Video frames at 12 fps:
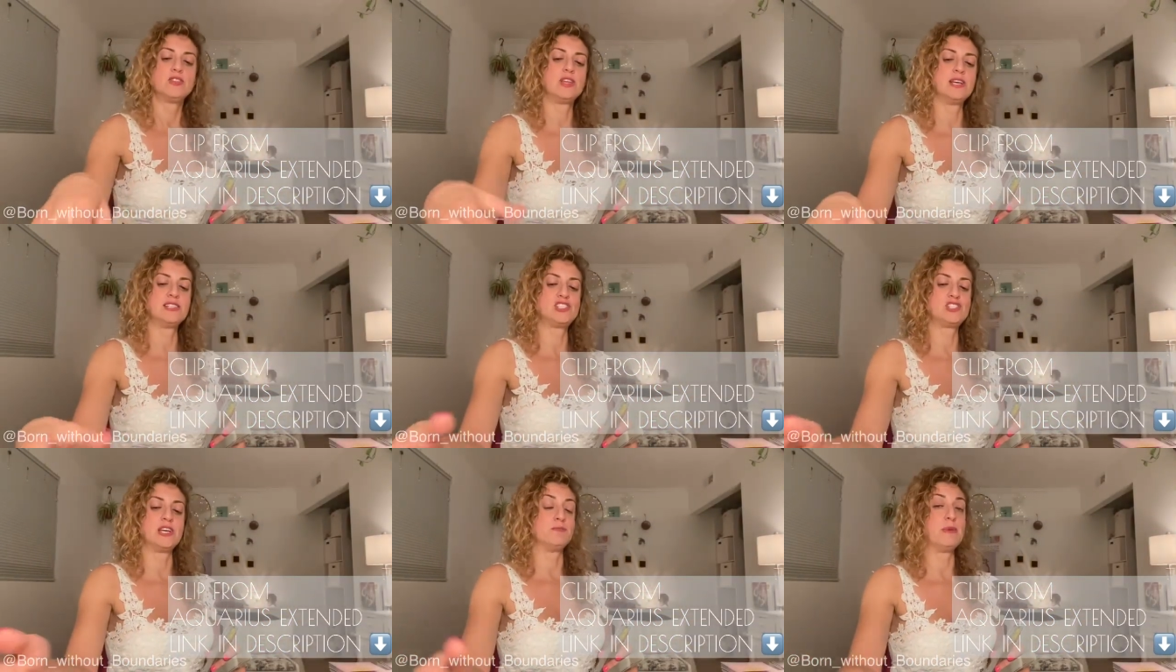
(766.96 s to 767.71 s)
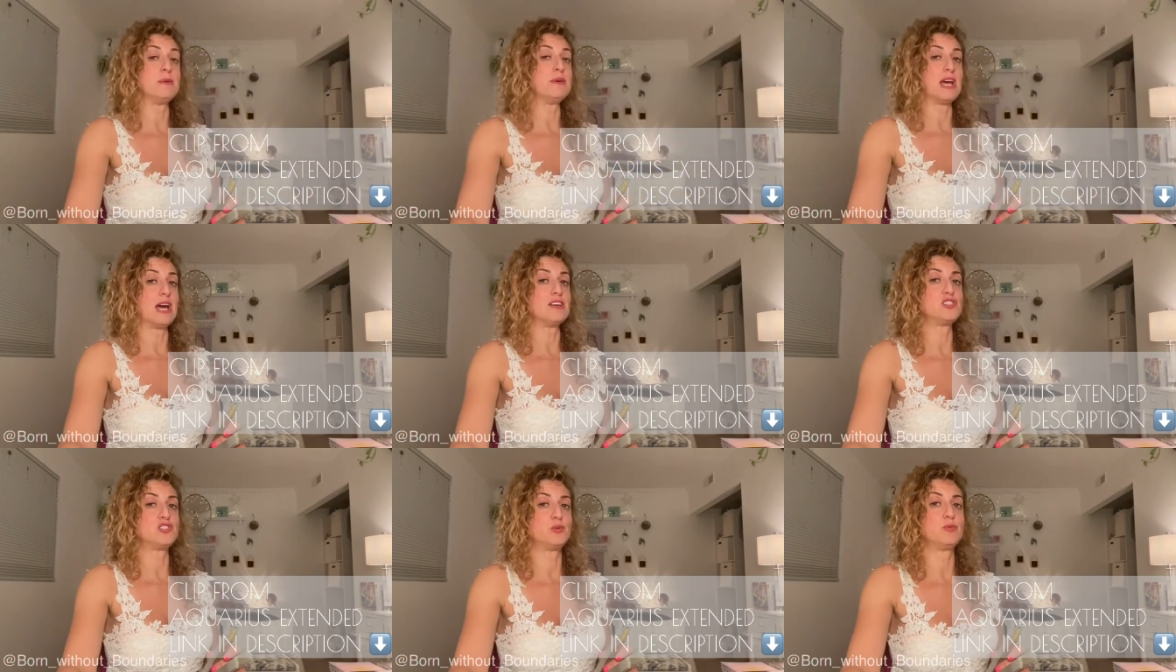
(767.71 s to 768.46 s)
it's, it maybe
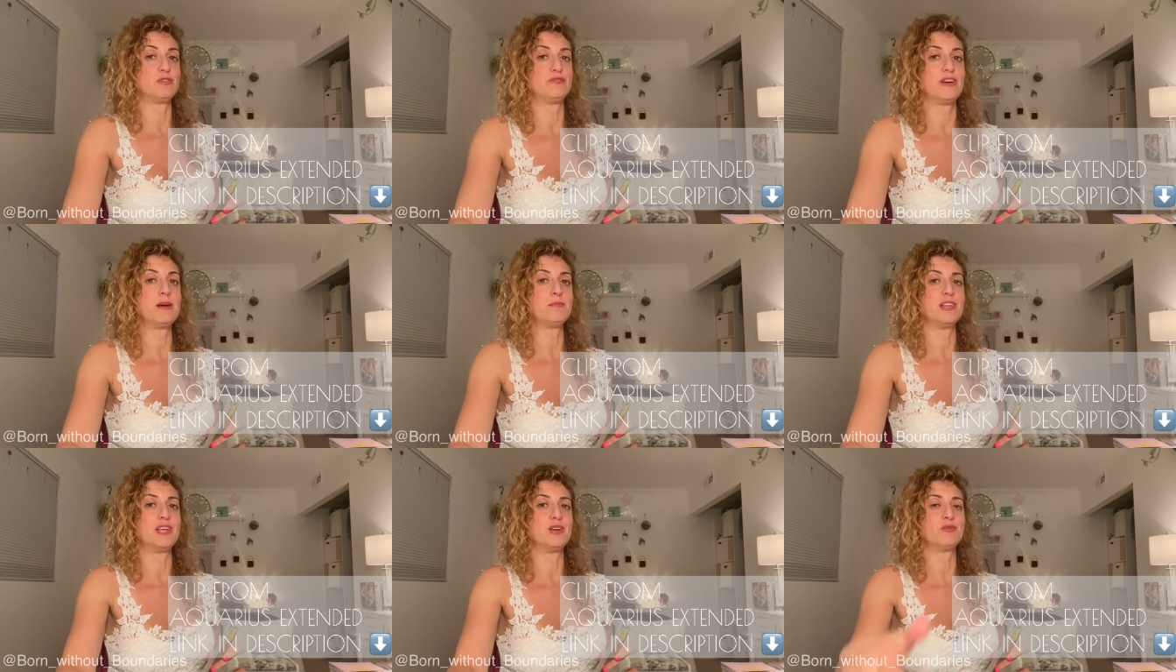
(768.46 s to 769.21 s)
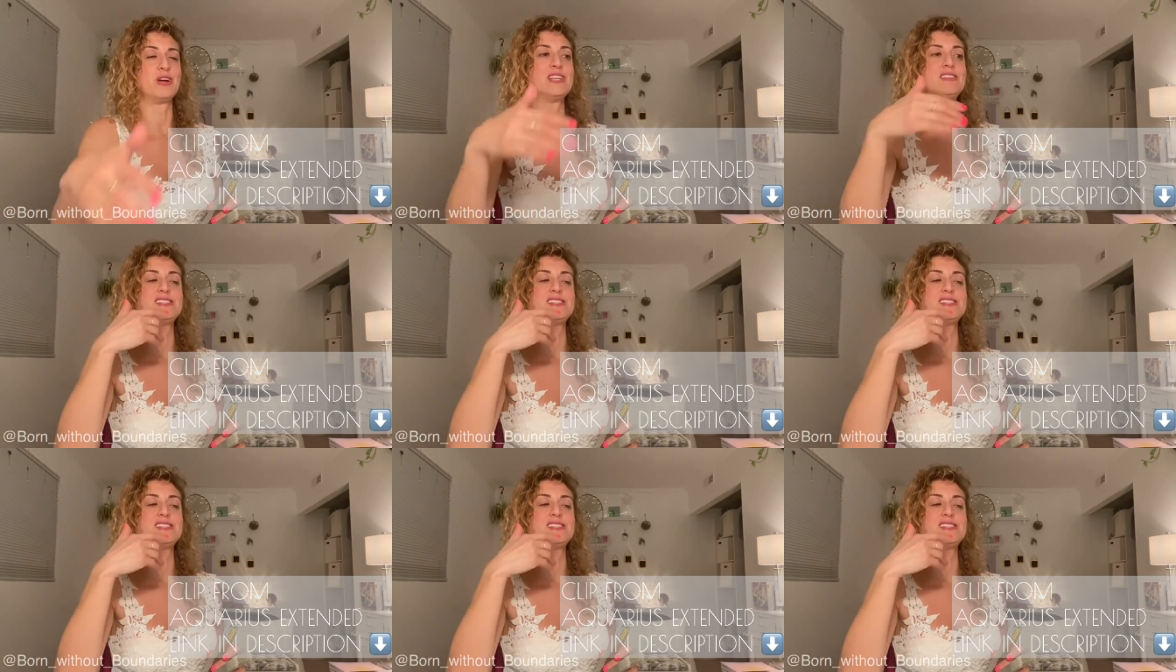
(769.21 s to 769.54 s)
has to do with your family, right?